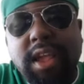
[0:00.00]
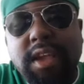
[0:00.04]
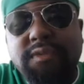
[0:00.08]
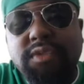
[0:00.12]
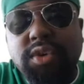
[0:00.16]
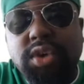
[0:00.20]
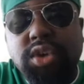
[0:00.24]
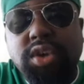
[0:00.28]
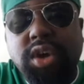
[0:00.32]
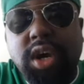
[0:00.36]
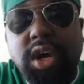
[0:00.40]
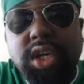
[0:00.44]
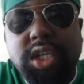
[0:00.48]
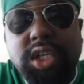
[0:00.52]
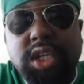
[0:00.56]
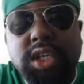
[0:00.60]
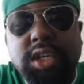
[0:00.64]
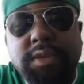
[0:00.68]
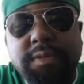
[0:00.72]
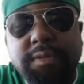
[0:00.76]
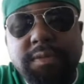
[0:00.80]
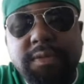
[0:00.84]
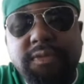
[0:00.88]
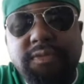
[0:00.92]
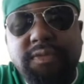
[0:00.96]
if you touch
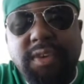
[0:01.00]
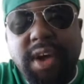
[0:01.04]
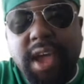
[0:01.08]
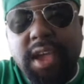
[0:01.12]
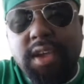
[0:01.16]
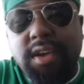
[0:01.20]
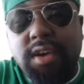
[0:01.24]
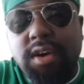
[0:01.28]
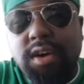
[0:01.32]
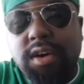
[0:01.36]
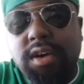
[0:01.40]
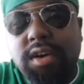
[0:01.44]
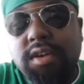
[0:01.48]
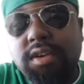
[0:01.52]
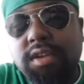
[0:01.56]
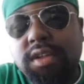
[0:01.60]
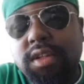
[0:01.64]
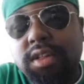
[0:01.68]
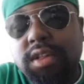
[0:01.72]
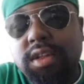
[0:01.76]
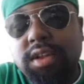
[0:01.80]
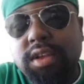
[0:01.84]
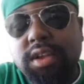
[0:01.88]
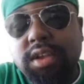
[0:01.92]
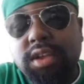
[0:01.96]
fire,
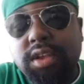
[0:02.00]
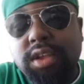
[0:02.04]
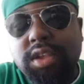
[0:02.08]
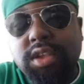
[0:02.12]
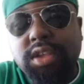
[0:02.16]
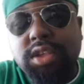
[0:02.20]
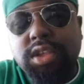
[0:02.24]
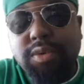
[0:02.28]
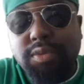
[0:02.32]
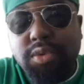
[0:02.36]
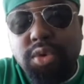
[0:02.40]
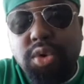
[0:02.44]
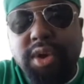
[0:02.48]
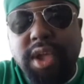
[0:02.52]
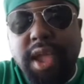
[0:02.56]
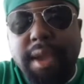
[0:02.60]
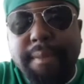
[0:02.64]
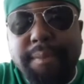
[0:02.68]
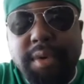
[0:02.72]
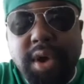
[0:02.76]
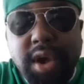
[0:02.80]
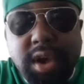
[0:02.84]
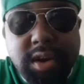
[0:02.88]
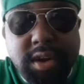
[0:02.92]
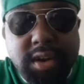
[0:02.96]
you will
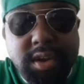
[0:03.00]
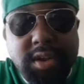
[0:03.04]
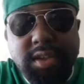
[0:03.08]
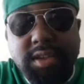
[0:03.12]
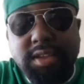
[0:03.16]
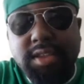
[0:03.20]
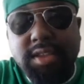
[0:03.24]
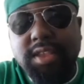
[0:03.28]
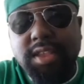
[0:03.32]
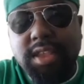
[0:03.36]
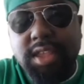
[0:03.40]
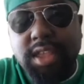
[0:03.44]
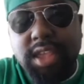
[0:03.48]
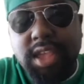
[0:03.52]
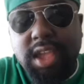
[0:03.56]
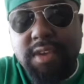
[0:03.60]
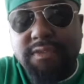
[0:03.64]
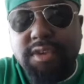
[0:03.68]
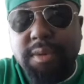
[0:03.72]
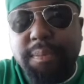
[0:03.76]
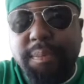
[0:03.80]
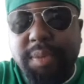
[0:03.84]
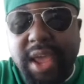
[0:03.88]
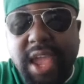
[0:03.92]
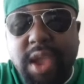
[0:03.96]
get burnt.
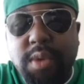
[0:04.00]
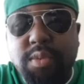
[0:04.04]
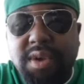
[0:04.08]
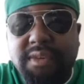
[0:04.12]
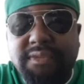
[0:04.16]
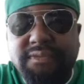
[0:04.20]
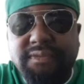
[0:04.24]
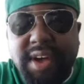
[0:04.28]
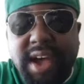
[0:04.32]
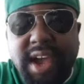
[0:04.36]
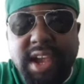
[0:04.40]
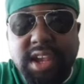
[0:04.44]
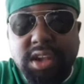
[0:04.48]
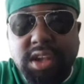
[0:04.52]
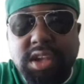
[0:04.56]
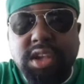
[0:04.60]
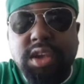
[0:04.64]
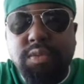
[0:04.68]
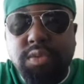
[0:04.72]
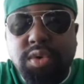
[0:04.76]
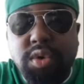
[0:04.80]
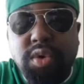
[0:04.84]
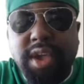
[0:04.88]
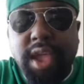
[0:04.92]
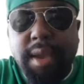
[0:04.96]
If you play with fire,
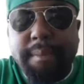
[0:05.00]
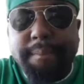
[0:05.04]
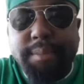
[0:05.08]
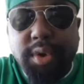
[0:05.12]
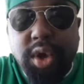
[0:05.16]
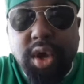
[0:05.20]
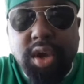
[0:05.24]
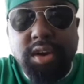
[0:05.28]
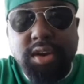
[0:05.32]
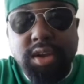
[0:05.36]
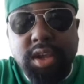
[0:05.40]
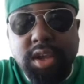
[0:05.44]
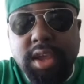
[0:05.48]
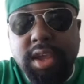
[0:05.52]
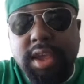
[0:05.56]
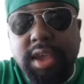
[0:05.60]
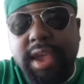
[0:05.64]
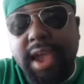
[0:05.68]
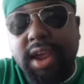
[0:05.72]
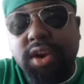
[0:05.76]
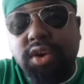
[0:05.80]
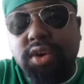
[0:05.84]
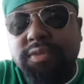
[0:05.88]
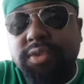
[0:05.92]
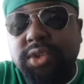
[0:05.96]
you will get burnt.
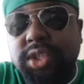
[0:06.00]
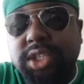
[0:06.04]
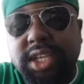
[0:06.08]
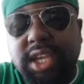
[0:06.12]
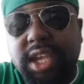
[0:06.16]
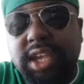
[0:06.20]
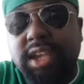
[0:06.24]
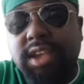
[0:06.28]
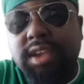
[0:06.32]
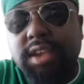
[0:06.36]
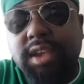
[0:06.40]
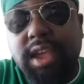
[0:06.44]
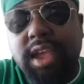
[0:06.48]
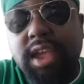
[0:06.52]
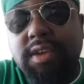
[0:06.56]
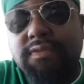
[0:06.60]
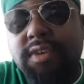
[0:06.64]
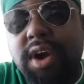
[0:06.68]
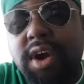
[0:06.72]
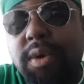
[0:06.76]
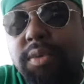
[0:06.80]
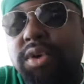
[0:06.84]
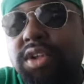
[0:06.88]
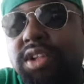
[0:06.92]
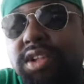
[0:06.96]
And obviously,
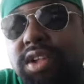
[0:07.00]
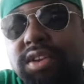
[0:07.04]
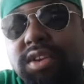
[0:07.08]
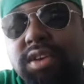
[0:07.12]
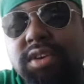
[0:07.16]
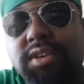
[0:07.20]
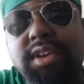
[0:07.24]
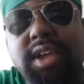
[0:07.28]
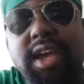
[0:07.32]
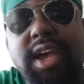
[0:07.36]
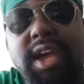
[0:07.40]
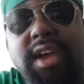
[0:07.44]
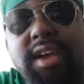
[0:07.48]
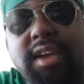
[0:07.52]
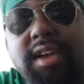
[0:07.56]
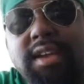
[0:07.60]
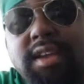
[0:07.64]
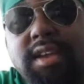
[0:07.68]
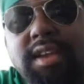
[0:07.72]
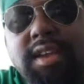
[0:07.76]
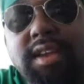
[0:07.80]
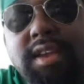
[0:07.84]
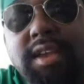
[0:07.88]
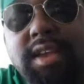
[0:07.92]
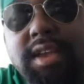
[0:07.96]
if I was to do
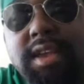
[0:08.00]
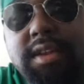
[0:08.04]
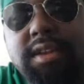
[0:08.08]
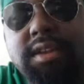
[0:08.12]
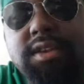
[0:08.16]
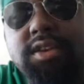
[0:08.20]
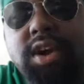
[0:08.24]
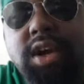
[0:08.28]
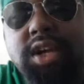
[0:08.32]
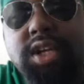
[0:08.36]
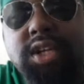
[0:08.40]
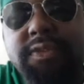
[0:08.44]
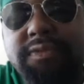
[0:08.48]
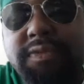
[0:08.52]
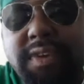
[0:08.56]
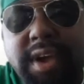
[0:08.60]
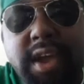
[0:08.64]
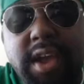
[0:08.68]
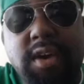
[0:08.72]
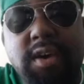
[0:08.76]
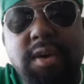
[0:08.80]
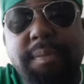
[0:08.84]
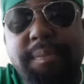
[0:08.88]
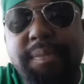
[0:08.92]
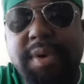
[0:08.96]
that, touch
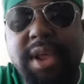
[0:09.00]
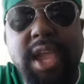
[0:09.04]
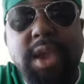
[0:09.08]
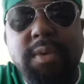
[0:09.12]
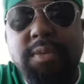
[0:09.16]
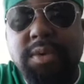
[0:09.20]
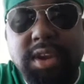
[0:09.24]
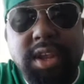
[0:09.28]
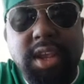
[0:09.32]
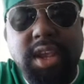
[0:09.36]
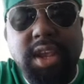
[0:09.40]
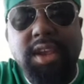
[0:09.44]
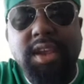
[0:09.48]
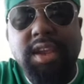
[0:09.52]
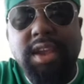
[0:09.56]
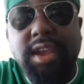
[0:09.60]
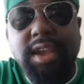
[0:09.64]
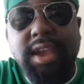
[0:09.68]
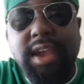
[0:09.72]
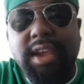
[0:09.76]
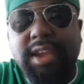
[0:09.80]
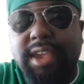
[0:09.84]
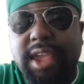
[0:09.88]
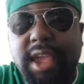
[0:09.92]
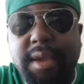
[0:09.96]
fire, play with it,
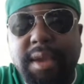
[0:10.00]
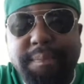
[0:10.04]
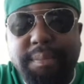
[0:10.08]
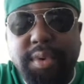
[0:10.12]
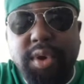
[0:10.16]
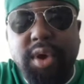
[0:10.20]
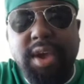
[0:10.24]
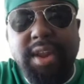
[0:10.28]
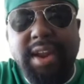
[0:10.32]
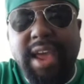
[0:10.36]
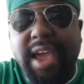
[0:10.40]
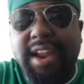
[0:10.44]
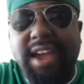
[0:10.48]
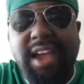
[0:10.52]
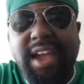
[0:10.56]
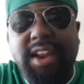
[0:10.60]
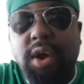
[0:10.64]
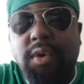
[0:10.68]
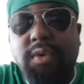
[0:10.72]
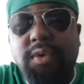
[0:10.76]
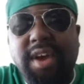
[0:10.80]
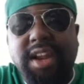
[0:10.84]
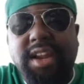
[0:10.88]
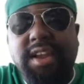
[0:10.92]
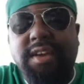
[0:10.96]
get burnt, and
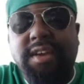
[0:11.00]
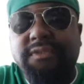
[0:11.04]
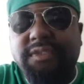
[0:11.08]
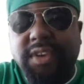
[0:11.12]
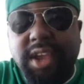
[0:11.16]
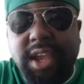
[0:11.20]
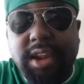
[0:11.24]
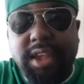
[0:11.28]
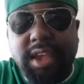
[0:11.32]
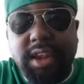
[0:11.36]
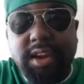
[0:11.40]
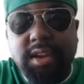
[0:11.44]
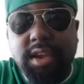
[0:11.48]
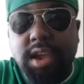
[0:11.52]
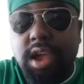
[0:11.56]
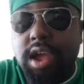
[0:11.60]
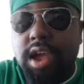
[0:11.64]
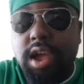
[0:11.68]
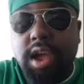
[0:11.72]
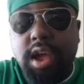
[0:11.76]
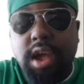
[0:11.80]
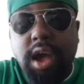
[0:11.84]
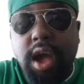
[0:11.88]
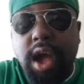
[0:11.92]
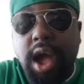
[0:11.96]
I don't like that feeling,
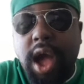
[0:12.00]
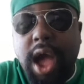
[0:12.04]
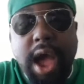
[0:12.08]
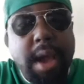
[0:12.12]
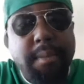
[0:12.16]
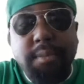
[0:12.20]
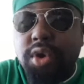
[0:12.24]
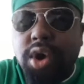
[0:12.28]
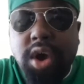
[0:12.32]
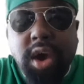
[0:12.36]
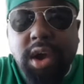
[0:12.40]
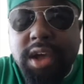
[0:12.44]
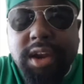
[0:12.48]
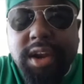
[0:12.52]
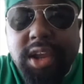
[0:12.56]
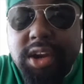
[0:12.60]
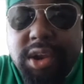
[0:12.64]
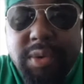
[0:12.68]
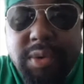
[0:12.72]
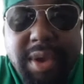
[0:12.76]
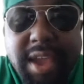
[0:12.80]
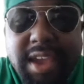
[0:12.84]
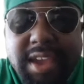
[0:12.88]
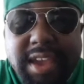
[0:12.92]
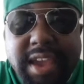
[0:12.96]
I'm not going
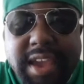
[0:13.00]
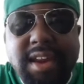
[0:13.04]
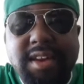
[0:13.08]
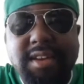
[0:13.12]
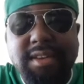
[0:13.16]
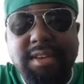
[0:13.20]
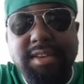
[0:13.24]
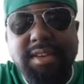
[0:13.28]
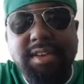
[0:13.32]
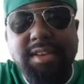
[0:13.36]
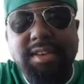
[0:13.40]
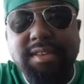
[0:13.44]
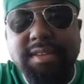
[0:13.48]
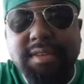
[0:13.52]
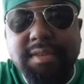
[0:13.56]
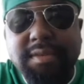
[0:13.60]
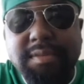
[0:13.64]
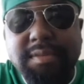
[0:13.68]
to do it again.